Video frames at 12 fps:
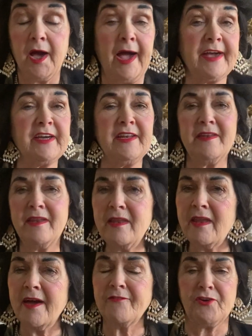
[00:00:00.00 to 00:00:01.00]
I could
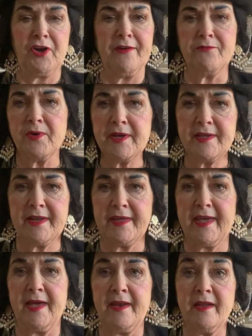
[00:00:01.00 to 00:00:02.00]
never have written it
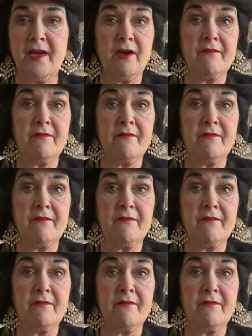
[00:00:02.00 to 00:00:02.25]
again.